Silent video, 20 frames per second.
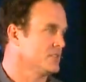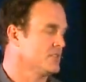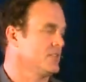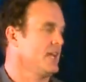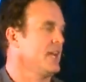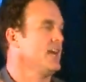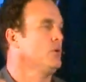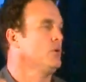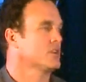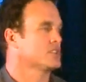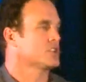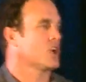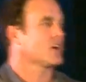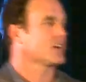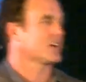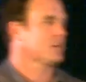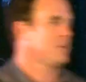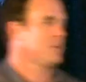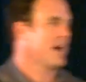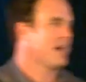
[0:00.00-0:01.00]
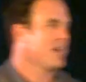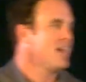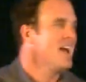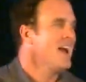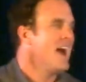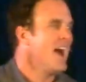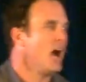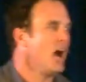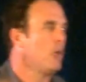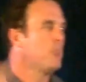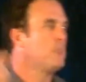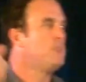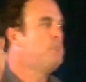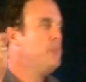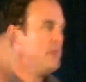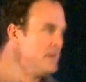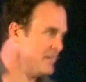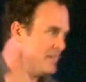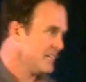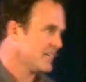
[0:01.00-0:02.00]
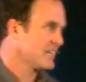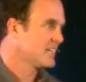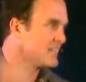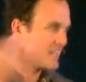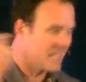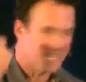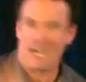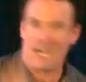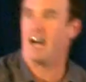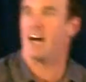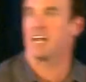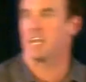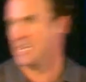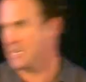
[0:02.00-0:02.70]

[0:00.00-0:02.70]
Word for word: Today, I want to talk about how big God